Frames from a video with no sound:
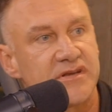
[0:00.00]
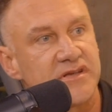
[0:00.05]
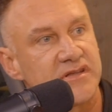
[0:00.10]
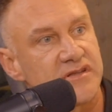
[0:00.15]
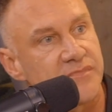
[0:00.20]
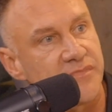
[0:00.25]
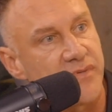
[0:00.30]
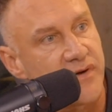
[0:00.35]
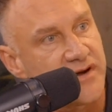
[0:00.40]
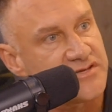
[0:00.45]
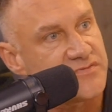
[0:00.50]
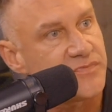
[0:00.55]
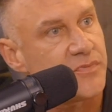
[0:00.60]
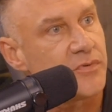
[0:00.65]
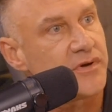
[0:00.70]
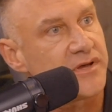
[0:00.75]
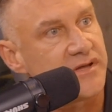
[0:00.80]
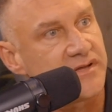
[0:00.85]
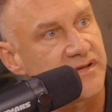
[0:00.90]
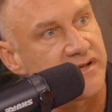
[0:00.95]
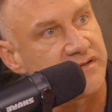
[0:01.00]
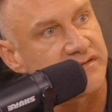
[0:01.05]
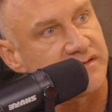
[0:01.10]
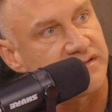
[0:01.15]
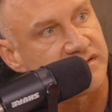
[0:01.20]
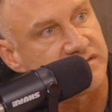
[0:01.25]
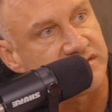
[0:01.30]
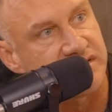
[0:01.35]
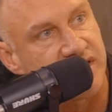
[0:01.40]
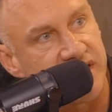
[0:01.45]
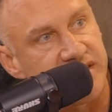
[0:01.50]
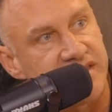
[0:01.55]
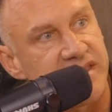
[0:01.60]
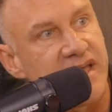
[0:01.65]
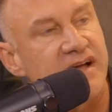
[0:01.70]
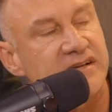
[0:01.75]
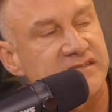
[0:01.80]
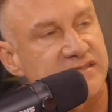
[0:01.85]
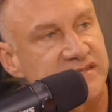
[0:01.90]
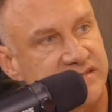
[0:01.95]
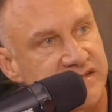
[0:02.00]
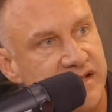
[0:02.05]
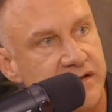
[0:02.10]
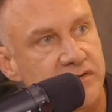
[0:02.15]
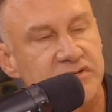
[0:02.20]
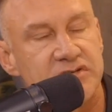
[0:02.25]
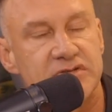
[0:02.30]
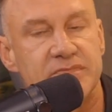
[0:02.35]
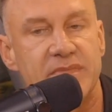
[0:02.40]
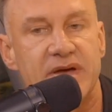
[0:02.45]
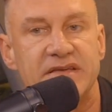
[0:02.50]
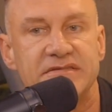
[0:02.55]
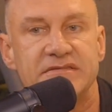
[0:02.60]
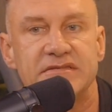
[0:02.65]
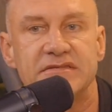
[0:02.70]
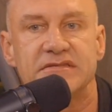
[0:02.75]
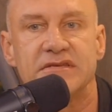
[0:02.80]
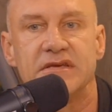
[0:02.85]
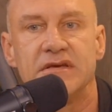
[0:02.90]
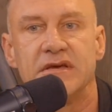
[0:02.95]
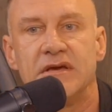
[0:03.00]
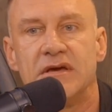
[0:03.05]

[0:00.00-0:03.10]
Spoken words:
to get the price point and the access down to the masses.